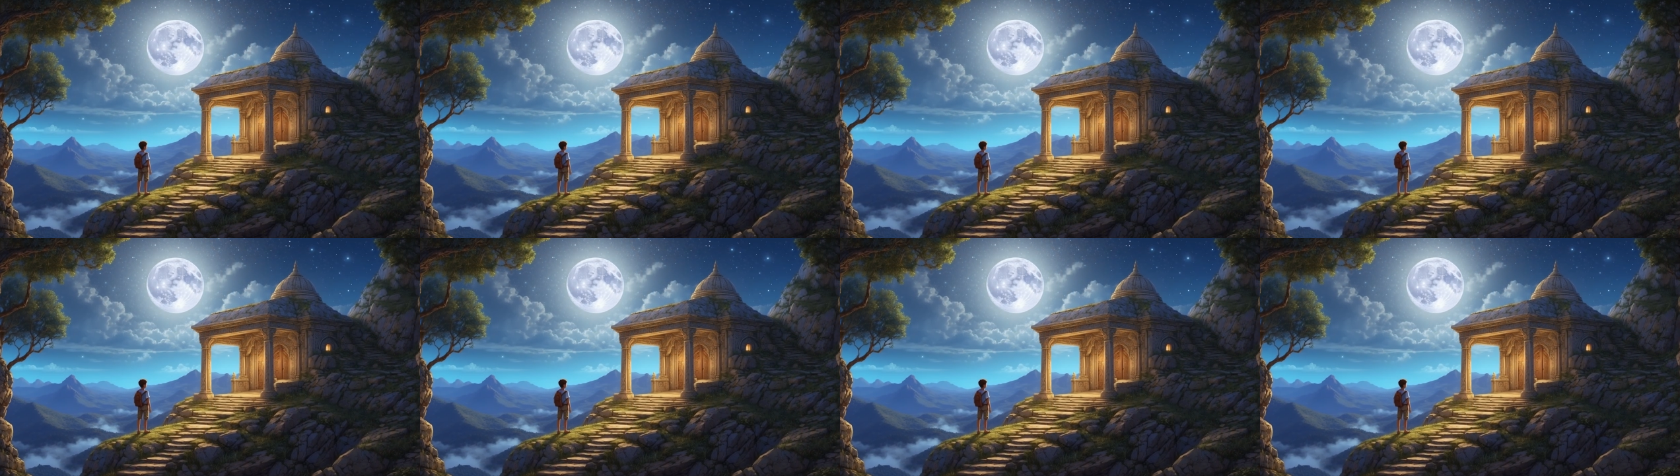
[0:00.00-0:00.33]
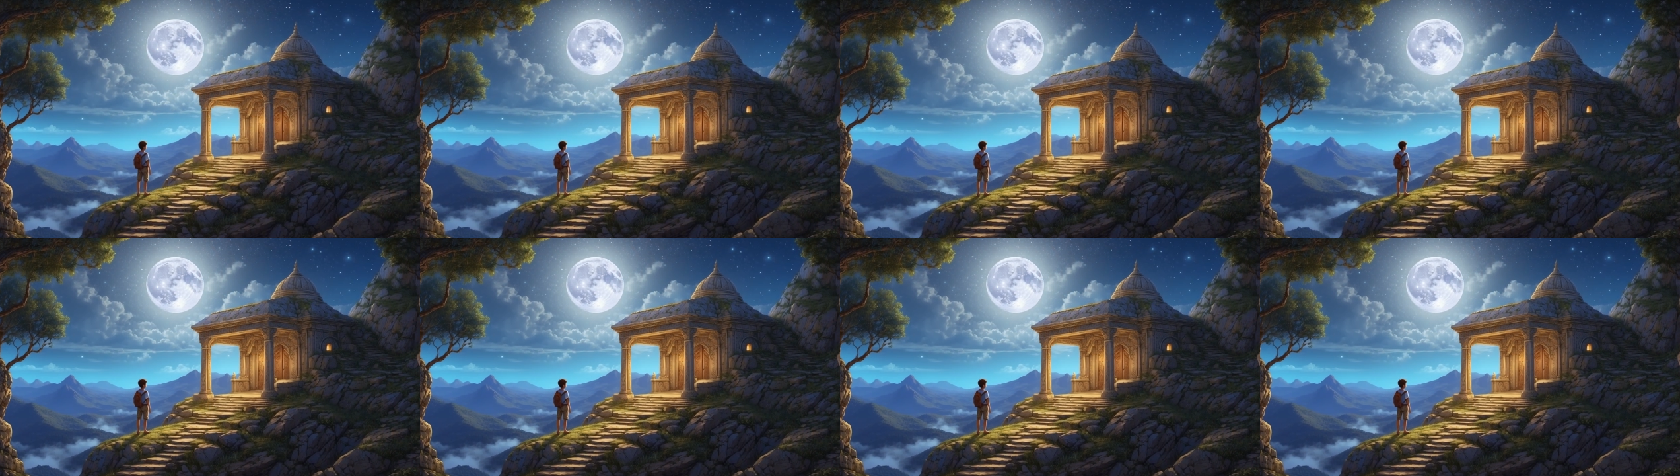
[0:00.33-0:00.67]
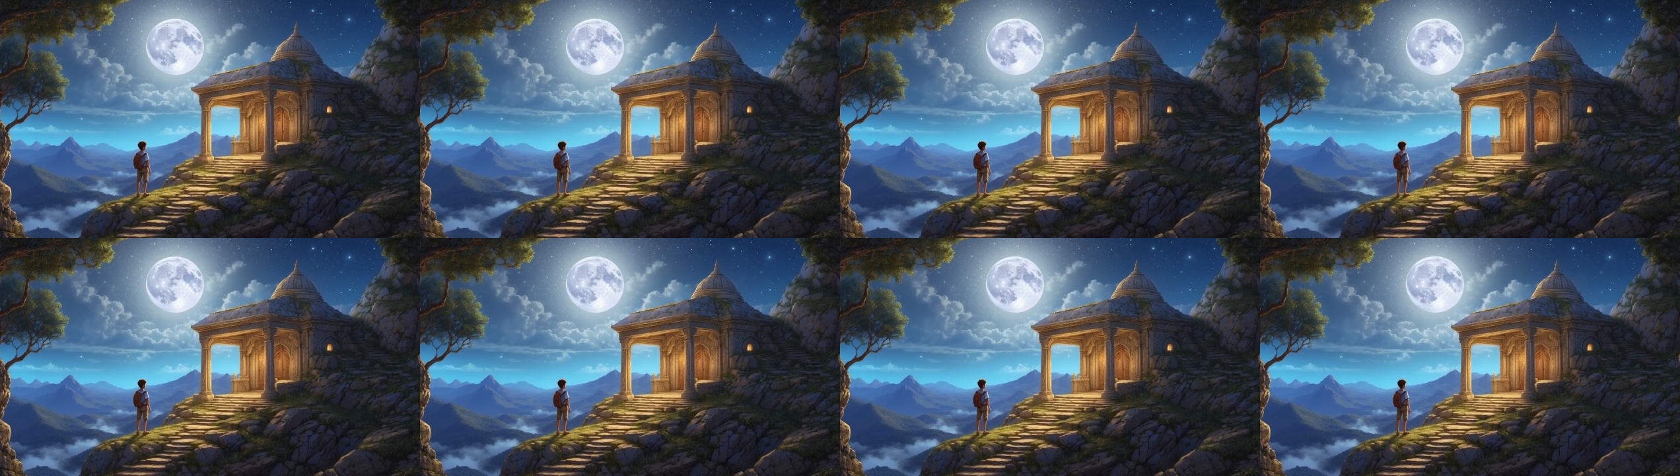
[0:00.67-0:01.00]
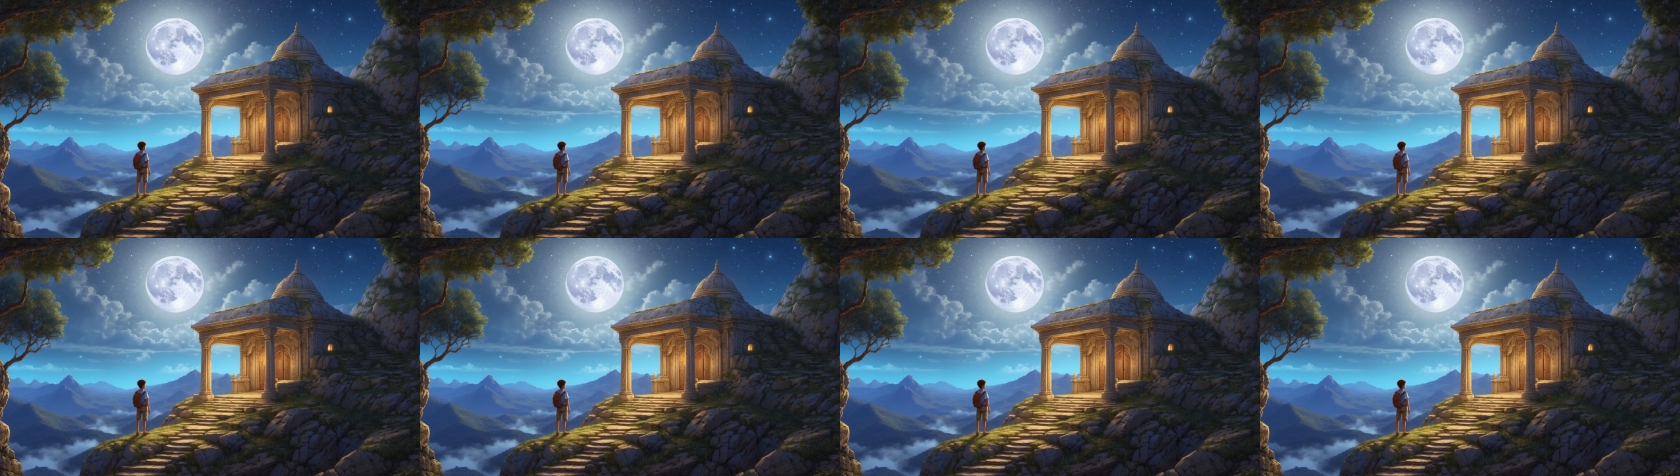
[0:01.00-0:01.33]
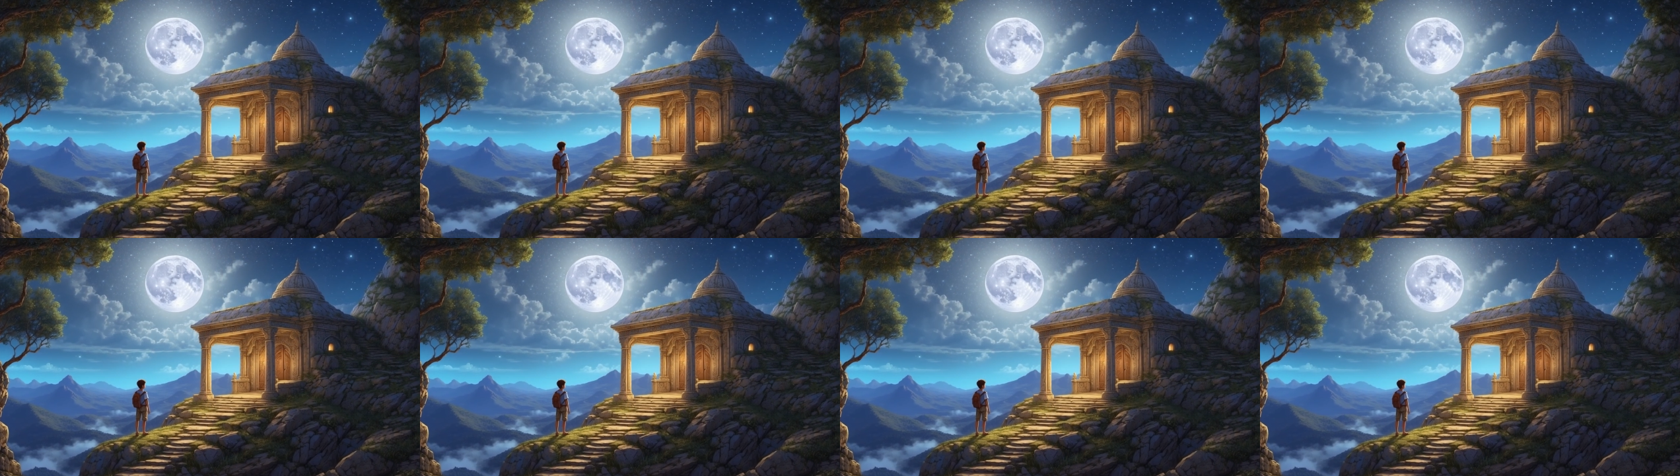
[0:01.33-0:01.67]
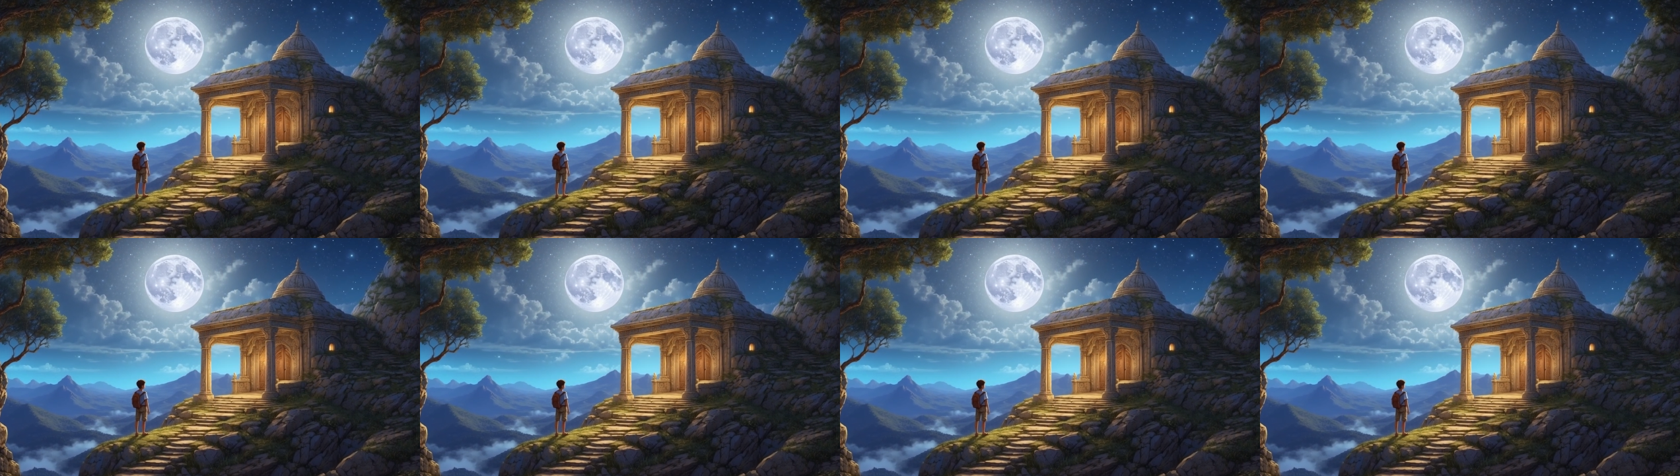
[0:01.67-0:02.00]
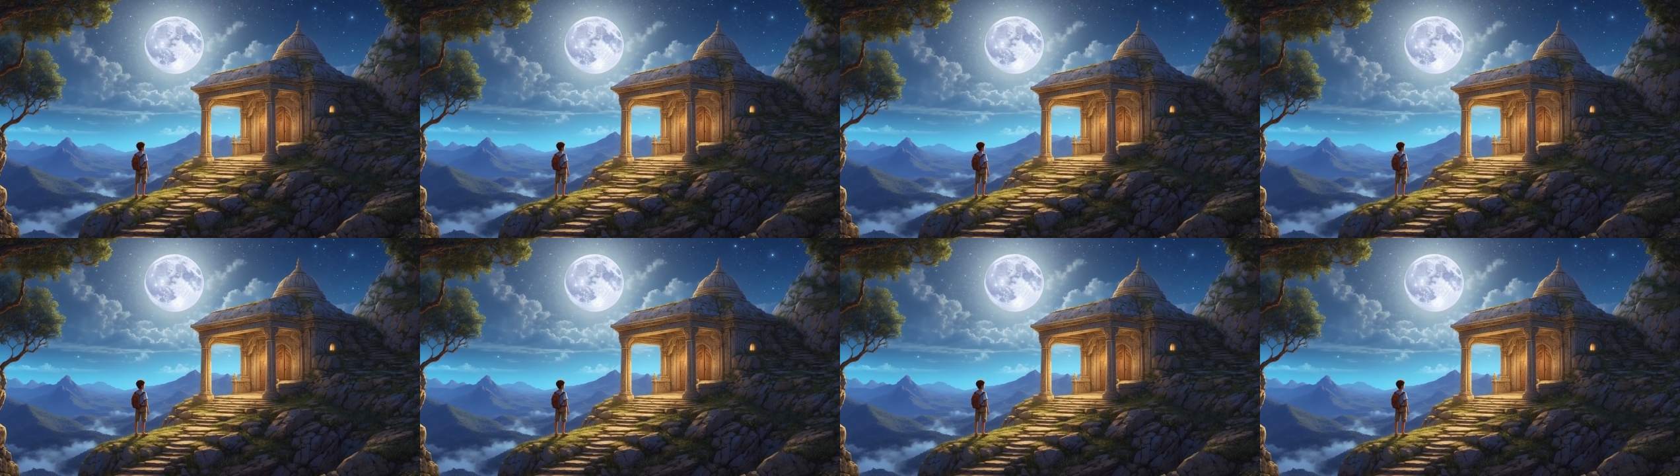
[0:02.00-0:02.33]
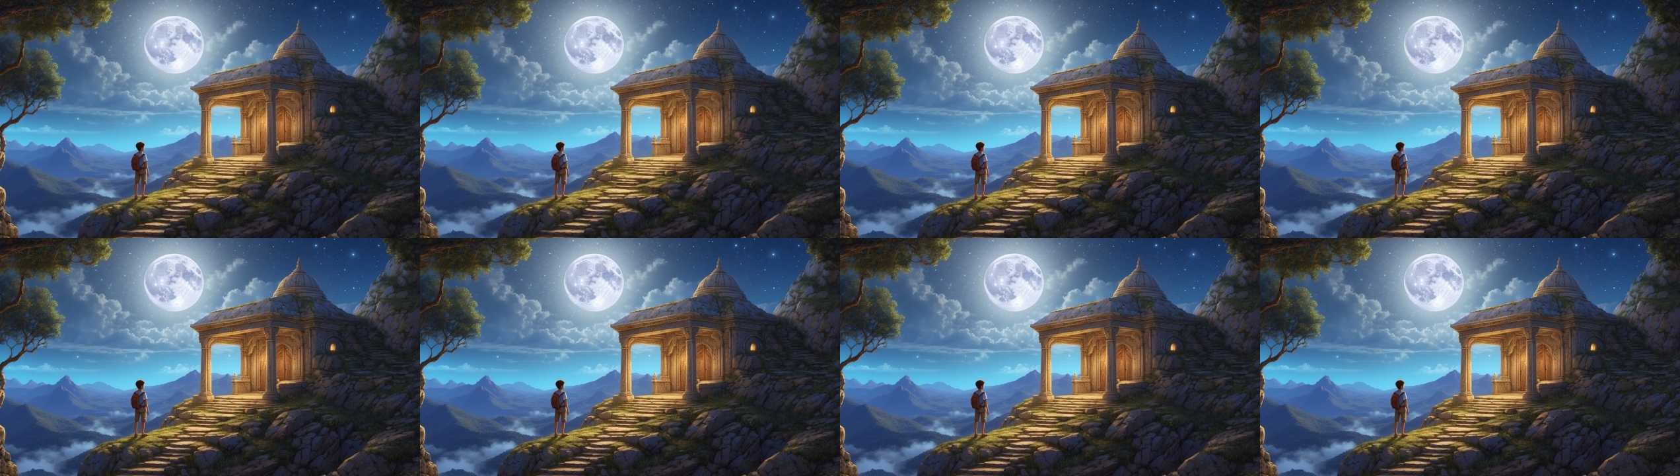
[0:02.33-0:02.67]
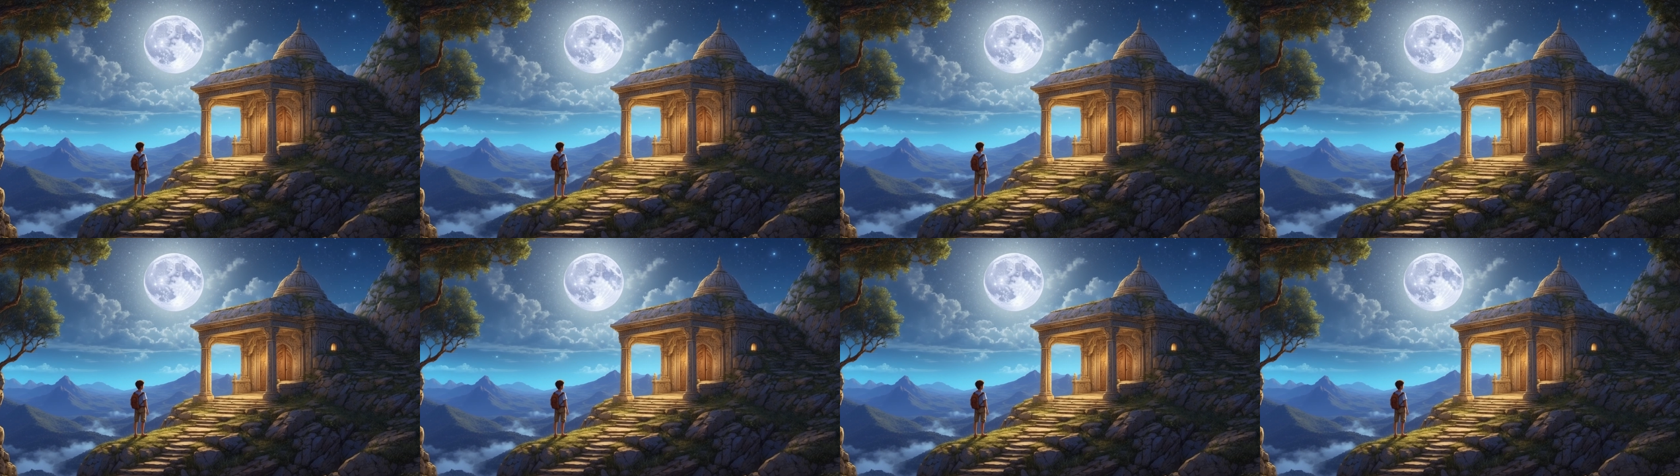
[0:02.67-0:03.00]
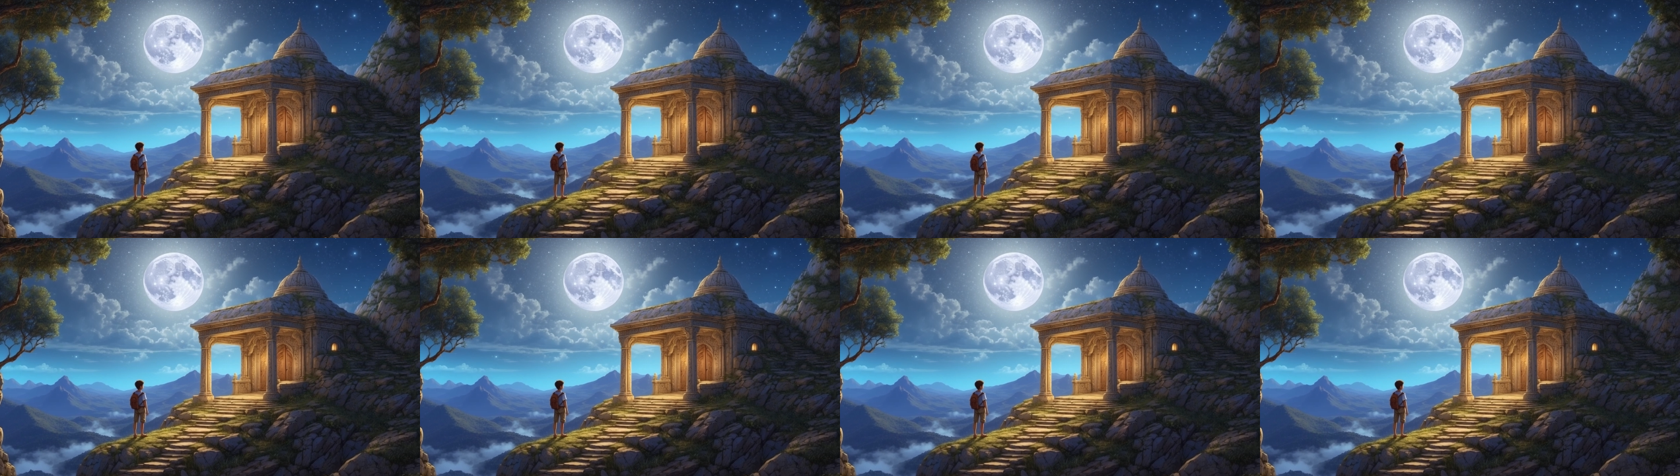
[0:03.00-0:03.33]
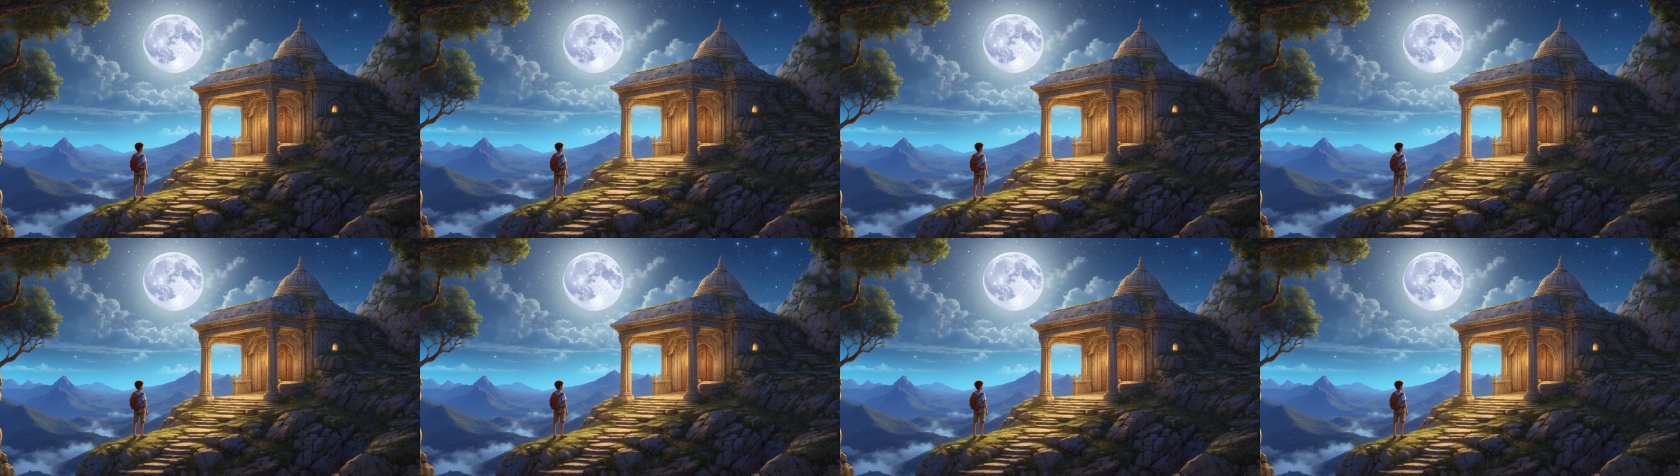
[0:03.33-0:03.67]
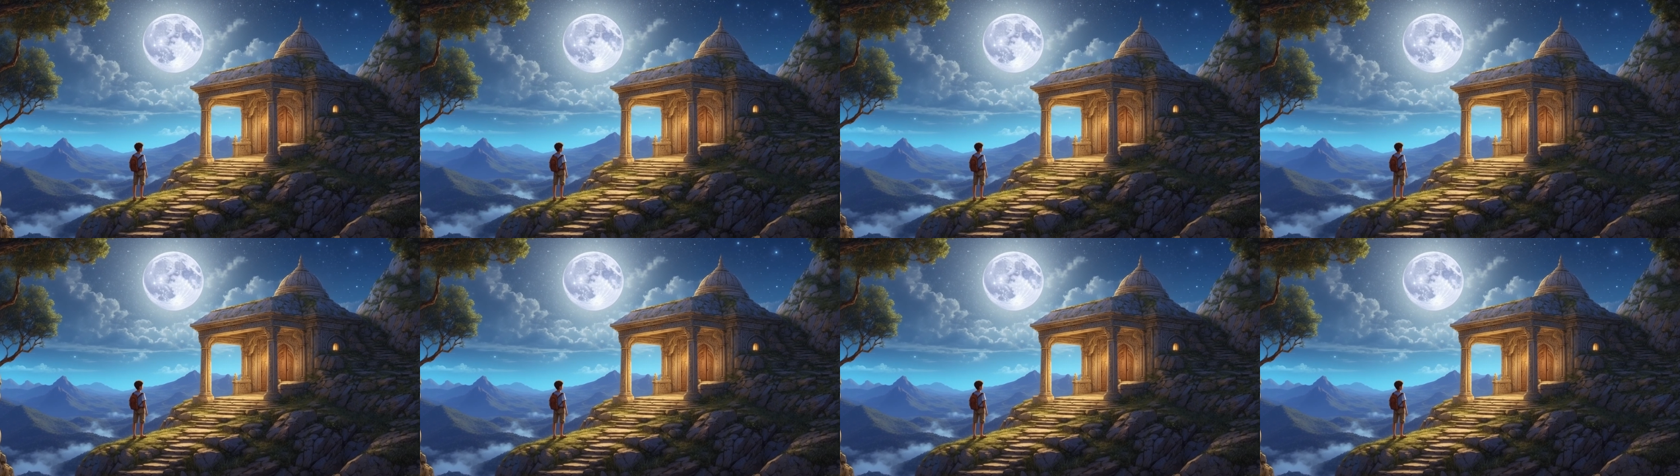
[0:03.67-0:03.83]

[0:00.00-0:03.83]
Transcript: (no speaker visible)